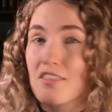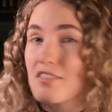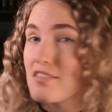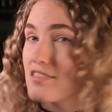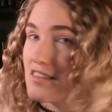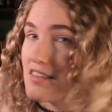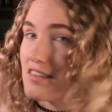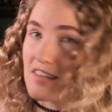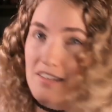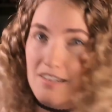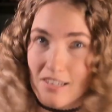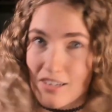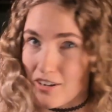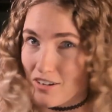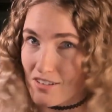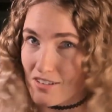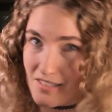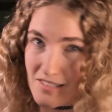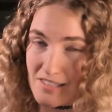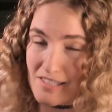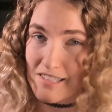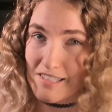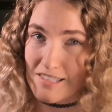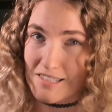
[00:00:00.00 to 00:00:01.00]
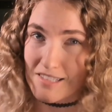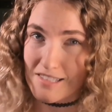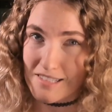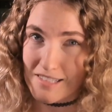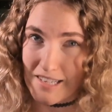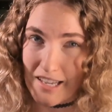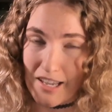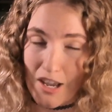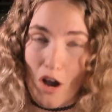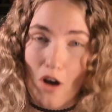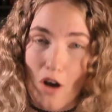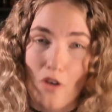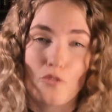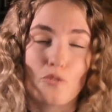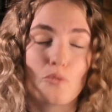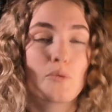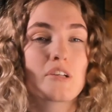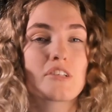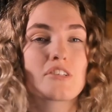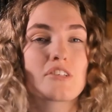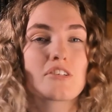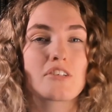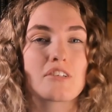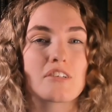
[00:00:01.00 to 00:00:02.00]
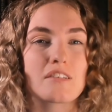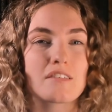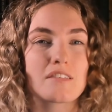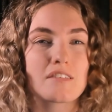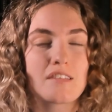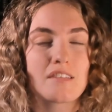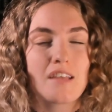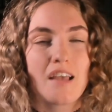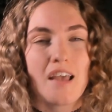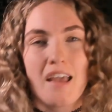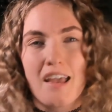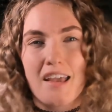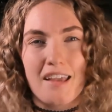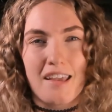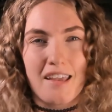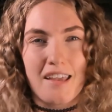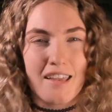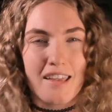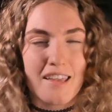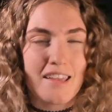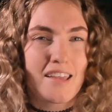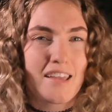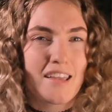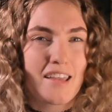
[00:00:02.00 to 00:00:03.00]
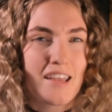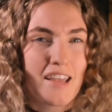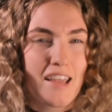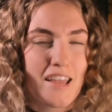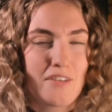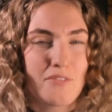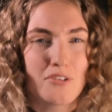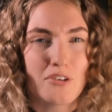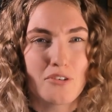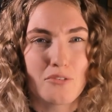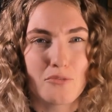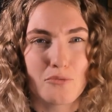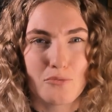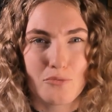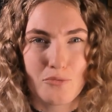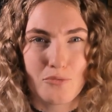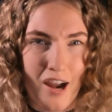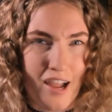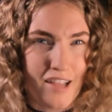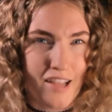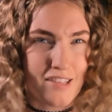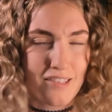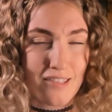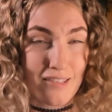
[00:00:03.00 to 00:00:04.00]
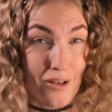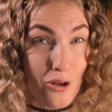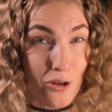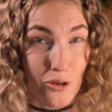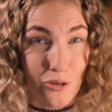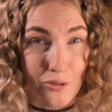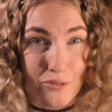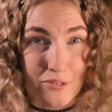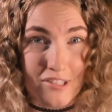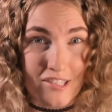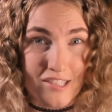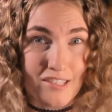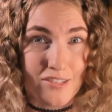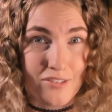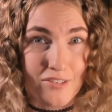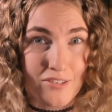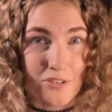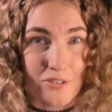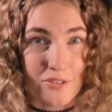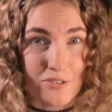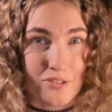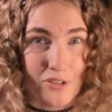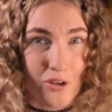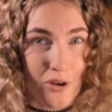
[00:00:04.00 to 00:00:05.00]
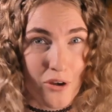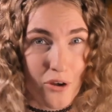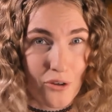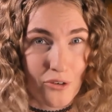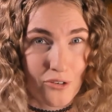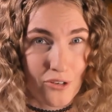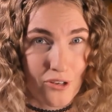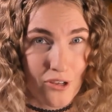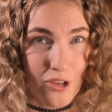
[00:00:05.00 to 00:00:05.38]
the inconstancy of witches. He even writes a whole discourse on